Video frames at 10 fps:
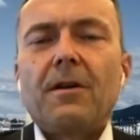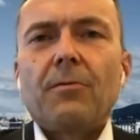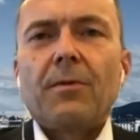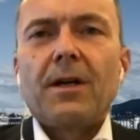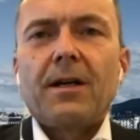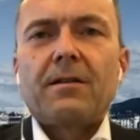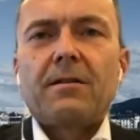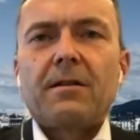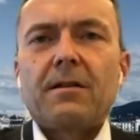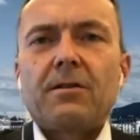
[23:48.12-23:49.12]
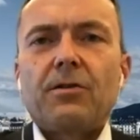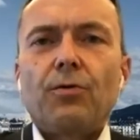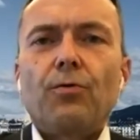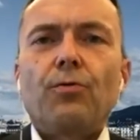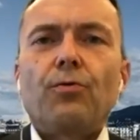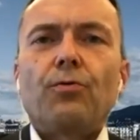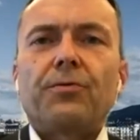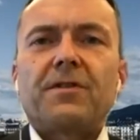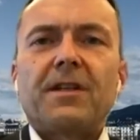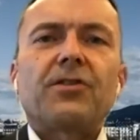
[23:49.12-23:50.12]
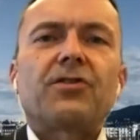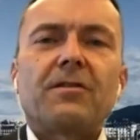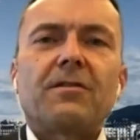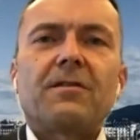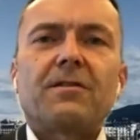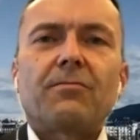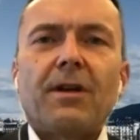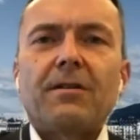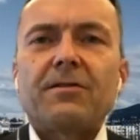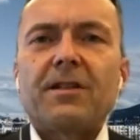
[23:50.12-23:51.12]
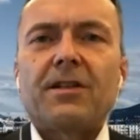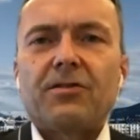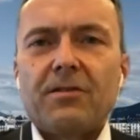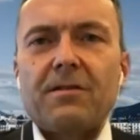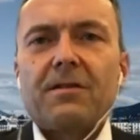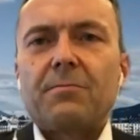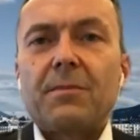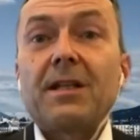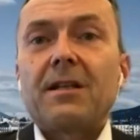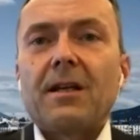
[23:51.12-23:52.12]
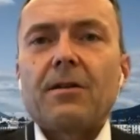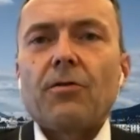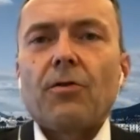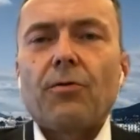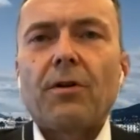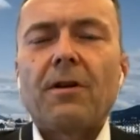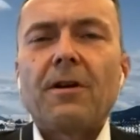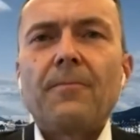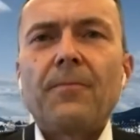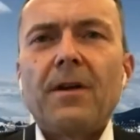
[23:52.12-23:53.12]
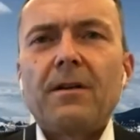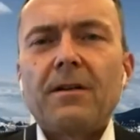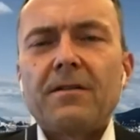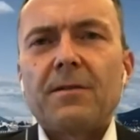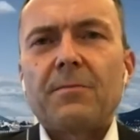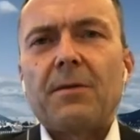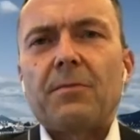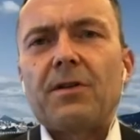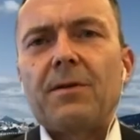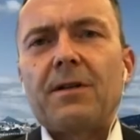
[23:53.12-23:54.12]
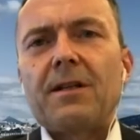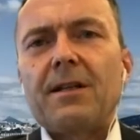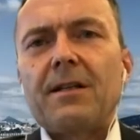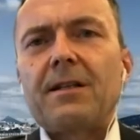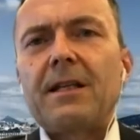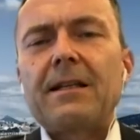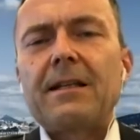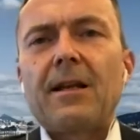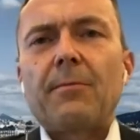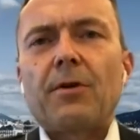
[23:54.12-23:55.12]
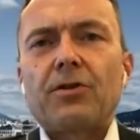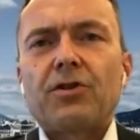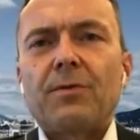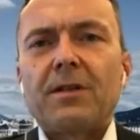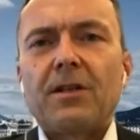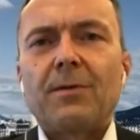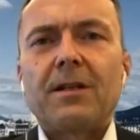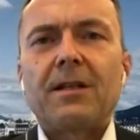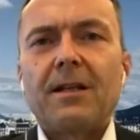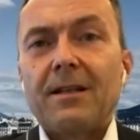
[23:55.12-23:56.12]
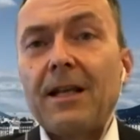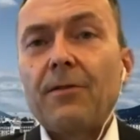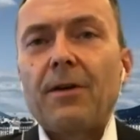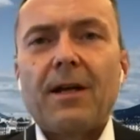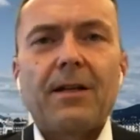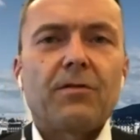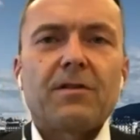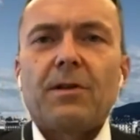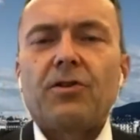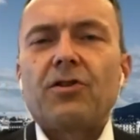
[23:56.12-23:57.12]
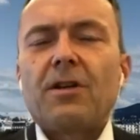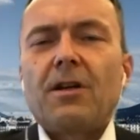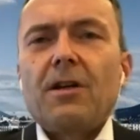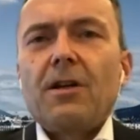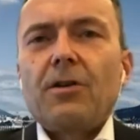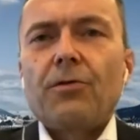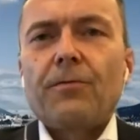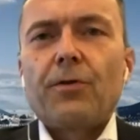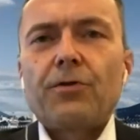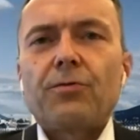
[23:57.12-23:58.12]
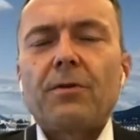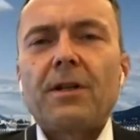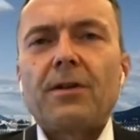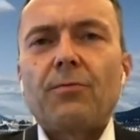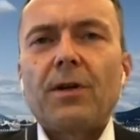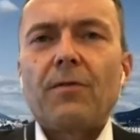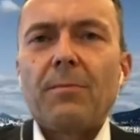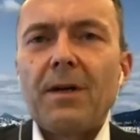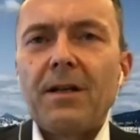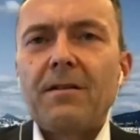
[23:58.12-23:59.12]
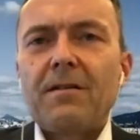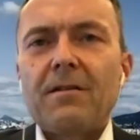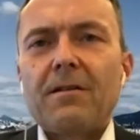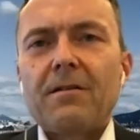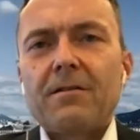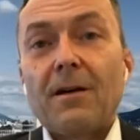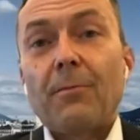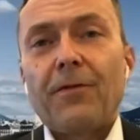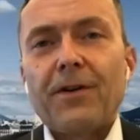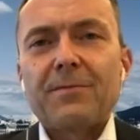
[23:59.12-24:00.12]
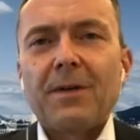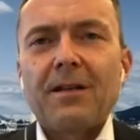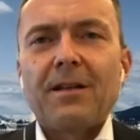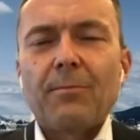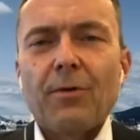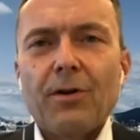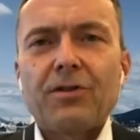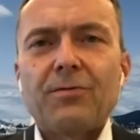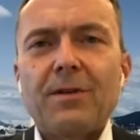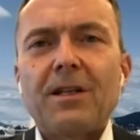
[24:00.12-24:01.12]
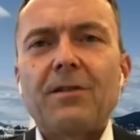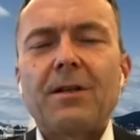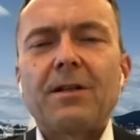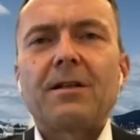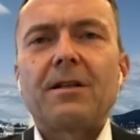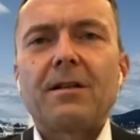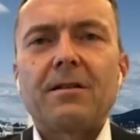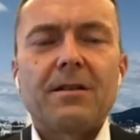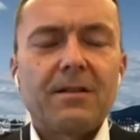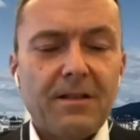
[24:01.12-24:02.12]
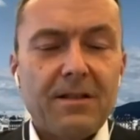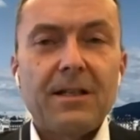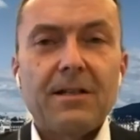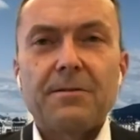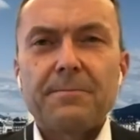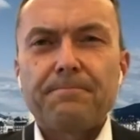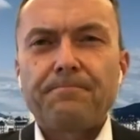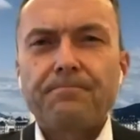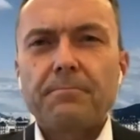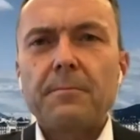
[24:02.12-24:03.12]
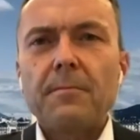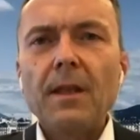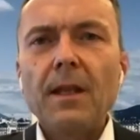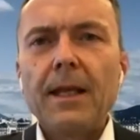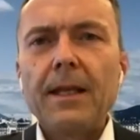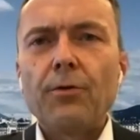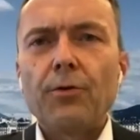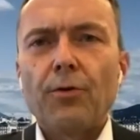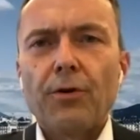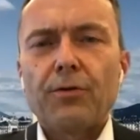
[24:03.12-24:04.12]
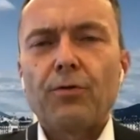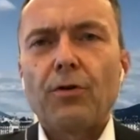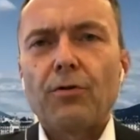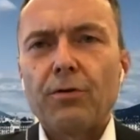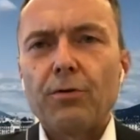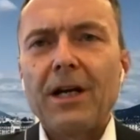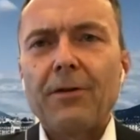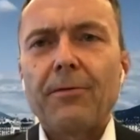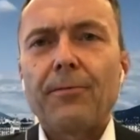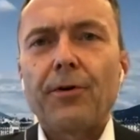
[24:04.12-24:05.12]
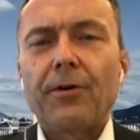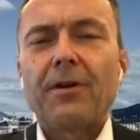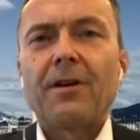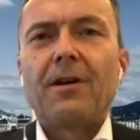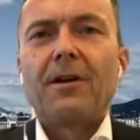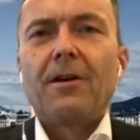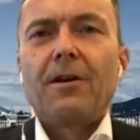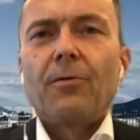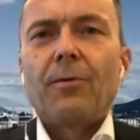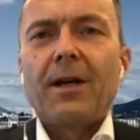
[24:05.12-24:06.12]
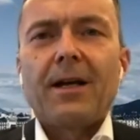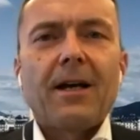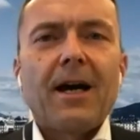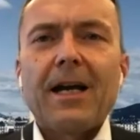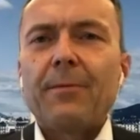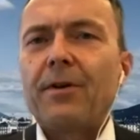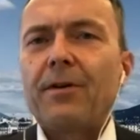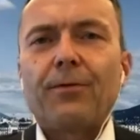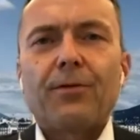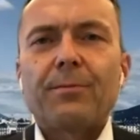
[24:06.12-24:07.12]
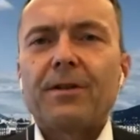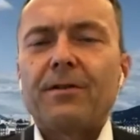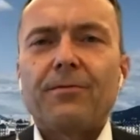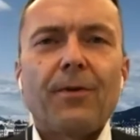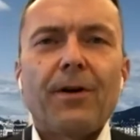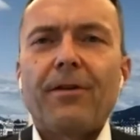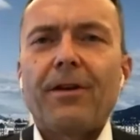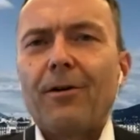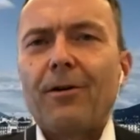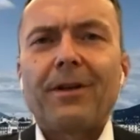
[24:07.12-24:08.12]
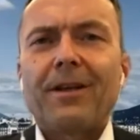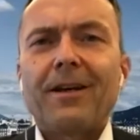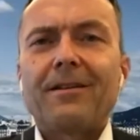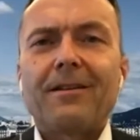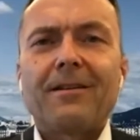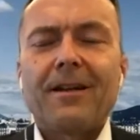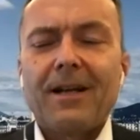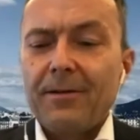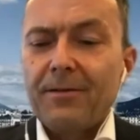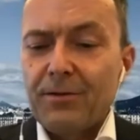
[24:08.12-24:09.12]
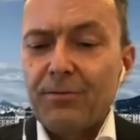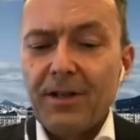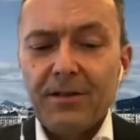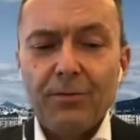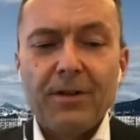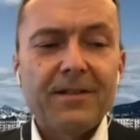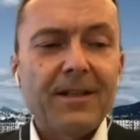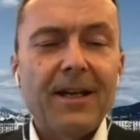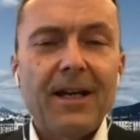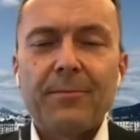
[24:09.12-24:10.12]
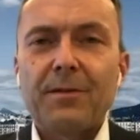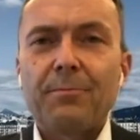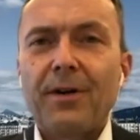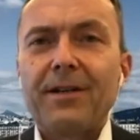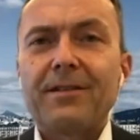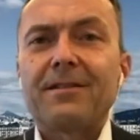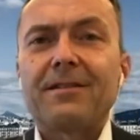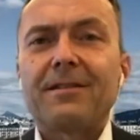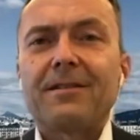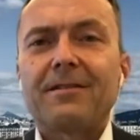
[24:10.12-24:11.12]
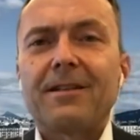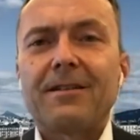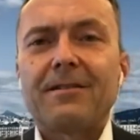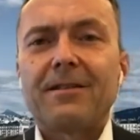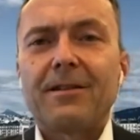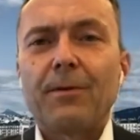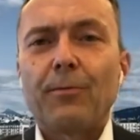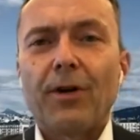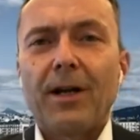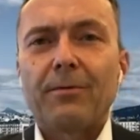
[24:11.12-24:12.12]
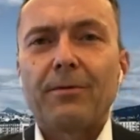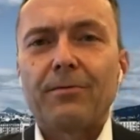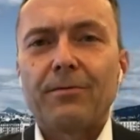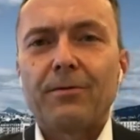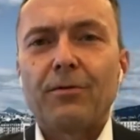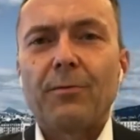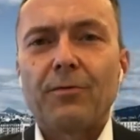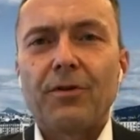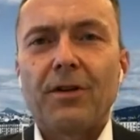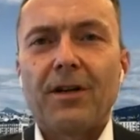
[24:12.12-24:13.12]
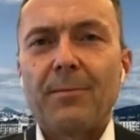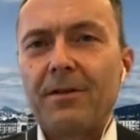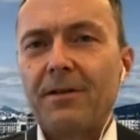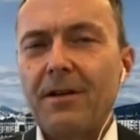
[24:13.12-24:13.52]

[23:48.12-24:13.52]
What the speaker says: We had 2 sessions, regular sessions, meeting in New York in September 2019 and in March 2020, and then we had to switch to virtual. And when we met, some of met in March 2020 this year in New York to conclude our work. We had a hybrid format, very complicated, and to this day I'm surprised that we were able to come to an agreement.